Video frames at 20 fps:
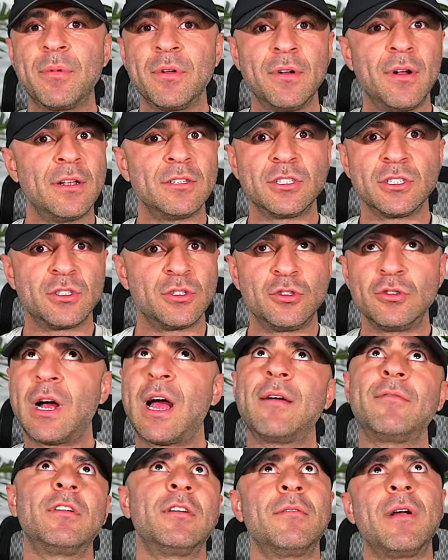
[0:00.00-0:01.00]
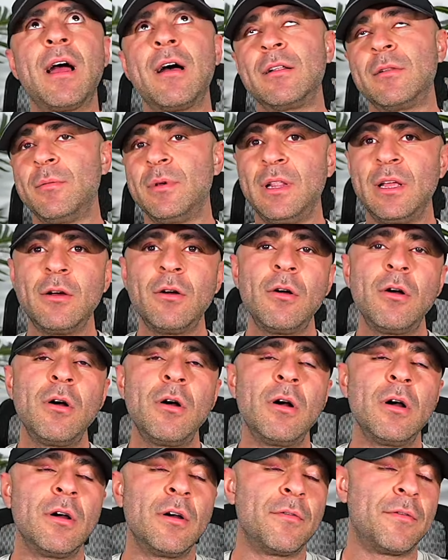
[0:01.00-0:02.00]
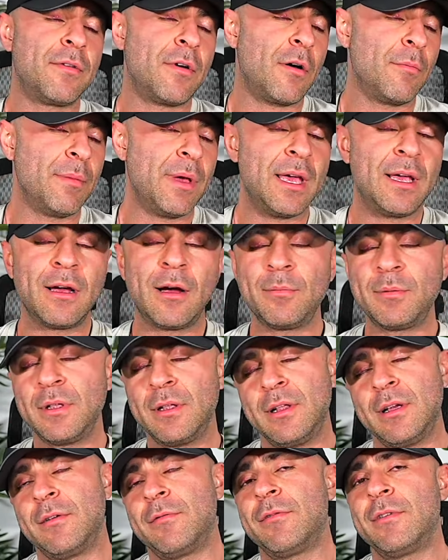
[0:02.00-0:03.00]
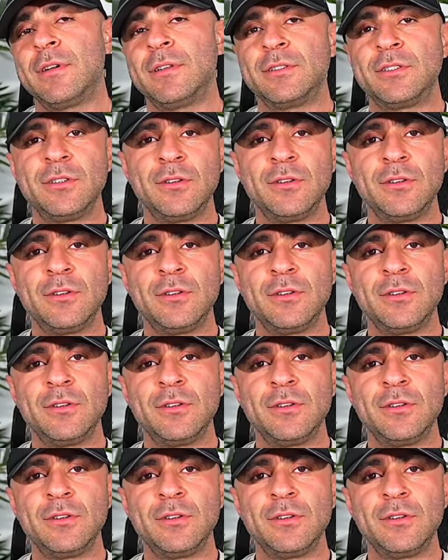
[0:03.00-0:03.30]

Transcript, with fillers: You're not just driving around and being like, oh, if I'll make up the difference,